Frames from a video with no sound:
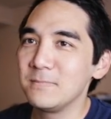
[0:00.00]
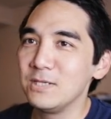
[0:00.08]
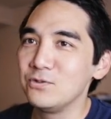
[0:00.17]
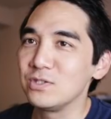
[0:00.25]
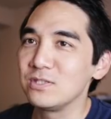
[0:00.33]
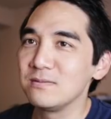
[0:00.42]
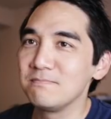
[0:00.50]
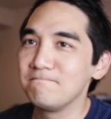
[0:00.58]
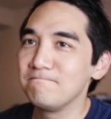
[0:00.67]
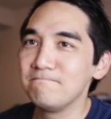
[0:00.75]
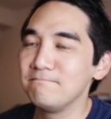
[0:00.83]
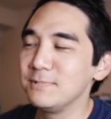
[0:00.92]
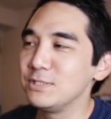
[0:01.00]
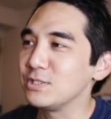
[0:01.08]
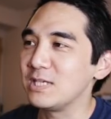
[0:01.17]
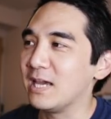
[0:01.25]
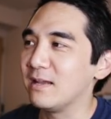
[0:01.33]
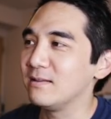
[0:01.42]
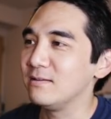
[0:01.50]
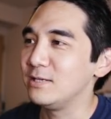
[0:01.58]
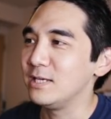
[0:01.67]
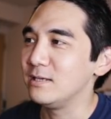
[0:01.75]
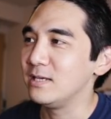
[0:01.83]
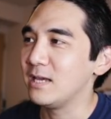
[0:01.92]
you just can't,
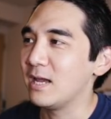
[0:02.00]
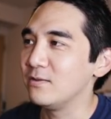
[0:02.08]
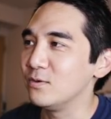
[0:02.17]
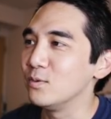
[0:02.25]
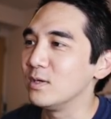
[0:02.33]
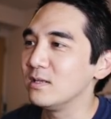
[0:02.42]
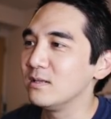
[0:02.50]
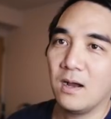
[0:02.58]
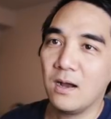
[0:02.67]
you can't do it.